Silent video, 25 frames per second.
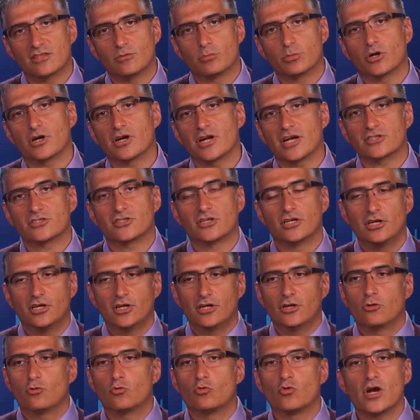product,
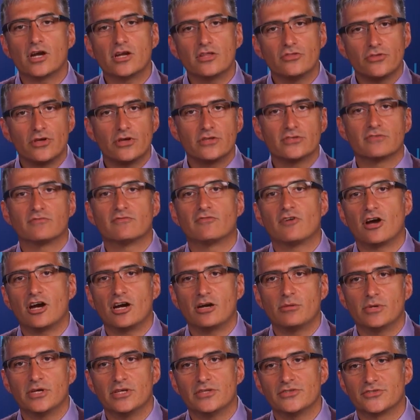run in those
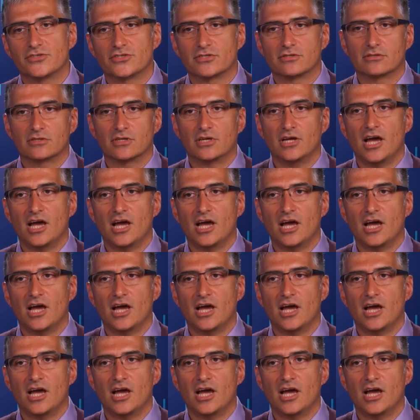environments,